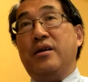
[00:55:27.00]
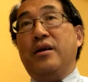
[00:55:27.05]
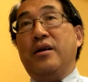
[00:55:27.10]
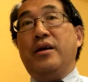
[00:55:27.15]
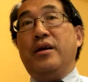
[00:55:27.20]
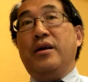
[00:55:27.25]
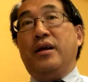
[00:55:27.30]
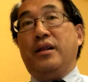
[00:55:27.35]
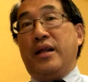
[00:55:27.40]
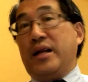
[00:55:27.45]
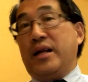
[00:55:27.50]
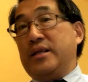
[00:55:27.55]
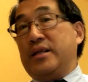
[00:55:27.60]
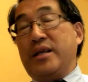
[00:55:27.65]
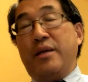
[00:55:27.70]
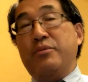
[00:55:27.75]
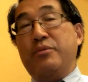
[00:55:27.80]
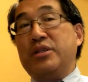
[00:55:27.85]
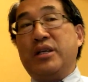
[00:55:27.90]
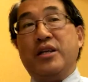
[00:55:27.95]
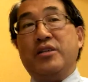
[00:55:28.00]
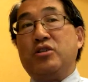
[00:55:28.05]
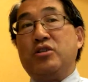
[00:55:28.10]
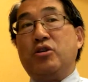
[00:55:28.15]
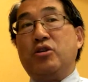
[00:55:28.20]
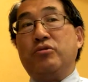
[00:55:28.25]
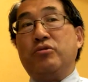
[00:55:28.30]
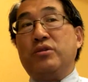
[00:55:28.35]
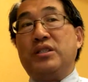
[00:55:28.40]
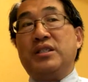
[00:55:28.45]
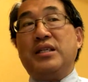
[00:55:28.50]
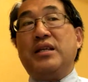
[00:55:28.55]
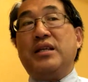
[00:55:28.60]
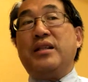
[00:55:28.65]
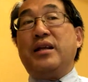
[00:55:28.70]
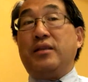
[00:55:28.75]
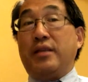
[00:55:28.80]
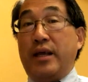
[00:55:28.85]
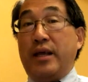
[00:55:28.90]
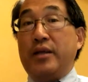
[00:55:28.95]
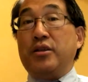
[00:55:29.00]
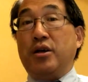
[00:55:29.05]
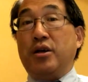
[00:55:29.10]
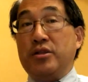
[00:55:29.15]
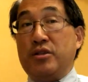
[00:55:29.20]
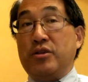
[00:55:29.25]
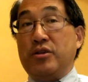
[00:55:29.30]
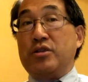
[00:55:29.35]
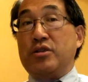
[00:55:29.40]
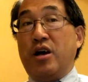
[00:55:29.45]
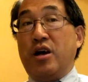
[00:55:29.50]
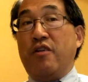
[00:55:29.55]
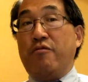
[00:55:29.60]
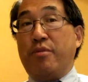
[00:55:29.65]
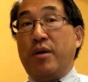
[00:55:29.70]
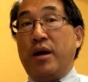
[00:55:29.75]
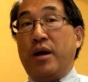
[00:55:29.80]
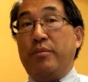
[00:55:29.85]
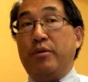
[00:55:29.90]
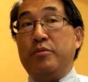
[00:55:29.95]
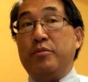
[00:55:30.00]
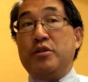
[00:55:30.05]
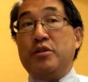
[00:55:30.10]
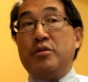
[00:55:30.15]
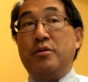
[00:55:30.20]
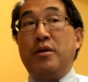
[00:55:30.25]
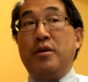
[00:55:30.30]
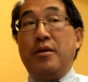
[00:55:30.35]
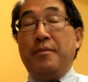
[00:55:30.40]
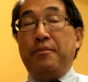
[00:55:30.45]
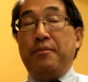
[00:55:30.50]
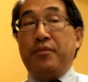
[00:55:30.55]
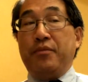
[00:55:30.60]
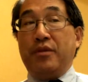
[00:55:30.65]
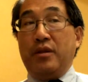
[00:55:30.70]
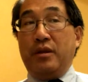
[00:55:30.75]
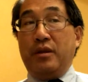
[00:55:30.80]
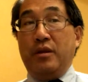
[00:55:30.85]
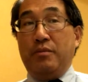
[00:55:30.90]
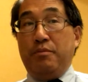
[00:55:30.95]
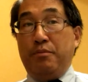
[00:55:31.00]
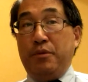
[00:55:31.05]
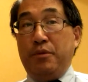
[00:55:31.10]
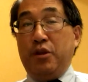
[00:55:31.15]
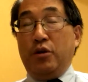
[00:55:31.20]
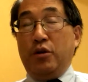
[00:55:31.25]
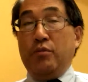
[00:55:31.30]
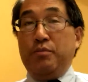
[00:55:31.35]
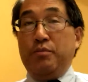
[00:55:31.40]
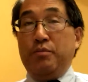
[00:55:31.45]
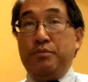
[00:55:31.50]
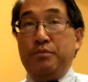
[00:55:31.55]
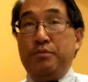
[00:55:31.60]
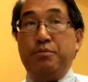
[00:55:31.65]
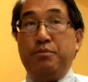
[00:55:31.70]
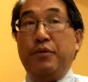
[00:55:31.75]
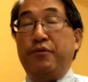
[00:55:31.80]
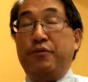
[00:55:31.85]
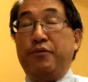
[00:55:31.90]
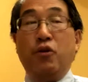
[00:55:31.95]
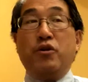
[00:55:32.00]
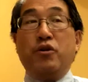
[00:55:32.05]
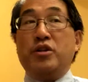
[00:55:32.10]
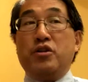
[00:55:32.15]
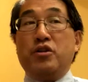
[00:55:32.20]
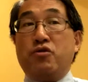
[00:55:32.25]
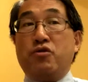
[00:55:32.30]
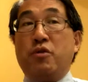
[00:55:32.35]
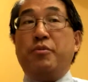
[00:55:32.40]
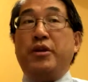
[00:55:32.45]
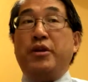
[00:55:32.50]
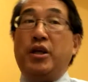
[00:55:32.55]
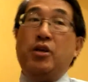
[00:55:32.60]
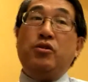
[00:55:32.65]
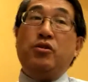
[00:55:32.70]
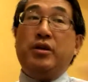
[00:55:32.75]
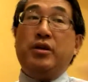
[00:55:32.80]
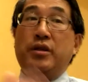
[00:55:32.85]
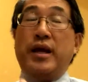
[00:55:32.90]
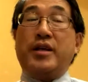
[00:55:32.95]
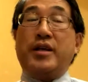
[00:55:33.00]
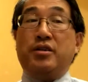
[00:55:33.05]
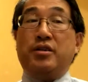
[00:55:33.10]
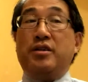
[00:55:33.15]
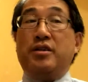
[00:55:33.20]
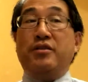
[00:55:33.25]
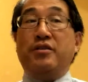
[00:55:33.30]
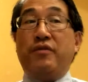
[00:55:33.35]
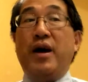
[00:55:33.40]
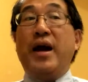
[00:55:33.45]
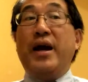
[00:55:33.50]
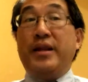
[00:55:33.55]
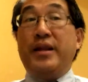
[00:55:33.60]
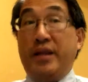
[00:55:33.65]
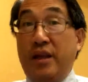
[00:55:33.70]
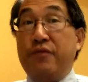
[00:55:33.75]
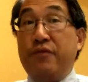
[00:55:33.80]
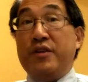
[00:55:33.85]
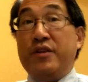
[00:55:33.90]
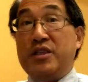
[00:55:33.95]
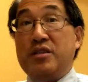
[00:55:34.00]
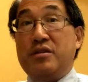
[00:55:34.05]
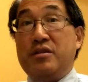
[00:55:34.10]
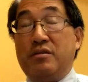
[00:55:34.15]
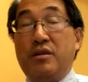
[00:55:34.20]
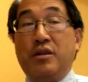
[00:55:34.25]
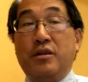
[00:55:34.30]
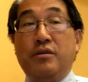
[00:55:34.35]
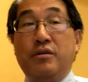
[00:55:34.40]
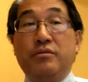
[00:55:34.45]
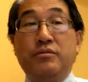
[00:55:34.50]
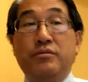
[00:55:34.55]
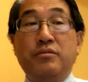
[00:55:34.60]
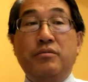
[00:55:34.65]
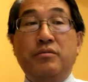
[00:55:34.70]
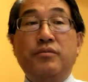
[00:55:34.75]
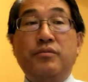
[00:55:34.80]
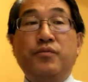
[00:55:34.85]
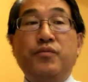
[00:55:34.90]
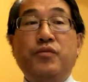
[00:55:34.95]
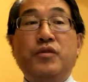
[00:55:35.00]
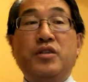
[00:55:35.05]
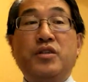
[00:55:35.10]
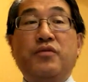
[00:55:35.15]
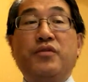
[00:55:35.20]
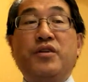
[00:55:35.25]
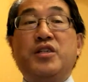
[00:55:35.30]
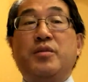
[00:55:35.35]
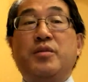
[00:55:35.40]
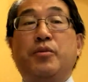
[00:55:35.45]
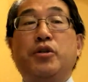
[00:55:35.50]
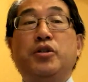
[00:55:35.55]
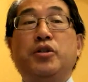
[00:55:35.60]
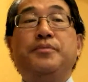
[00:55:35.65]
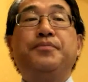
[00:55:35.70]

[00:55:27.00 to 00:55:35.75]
A lot of times kids don't see that they can also solve problems. If, before distributing, you can actually divide if it's divisible.